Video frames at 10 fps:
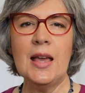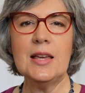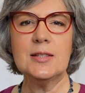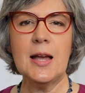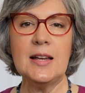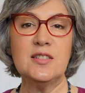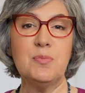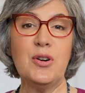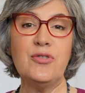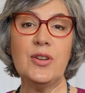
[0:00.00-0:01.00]
It ties
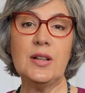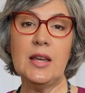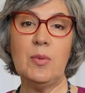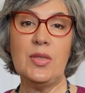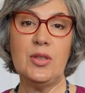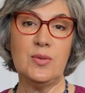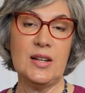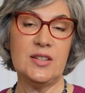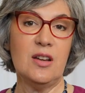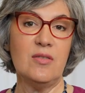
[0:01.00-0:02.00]
perfectly with the
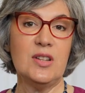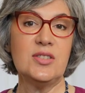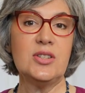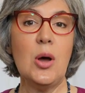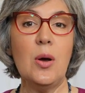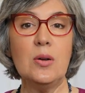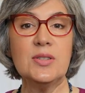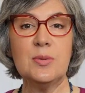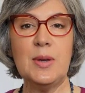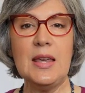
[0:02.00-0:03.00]
rest of the Zoho
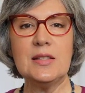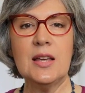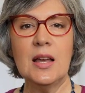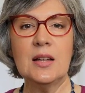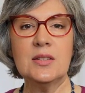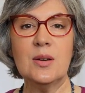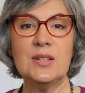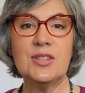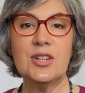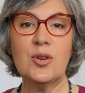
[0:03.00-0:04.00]
suite, so
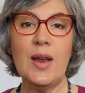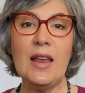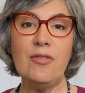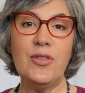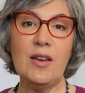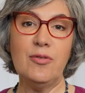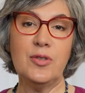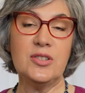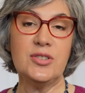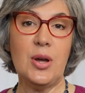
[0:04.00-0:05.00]
it's a great fit
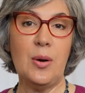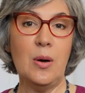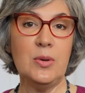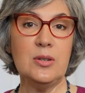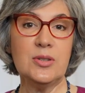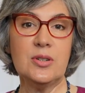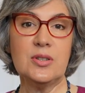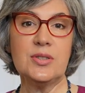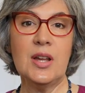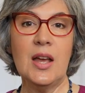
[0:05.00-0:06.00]
for Zoho
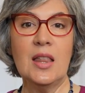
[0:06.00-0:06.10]
users.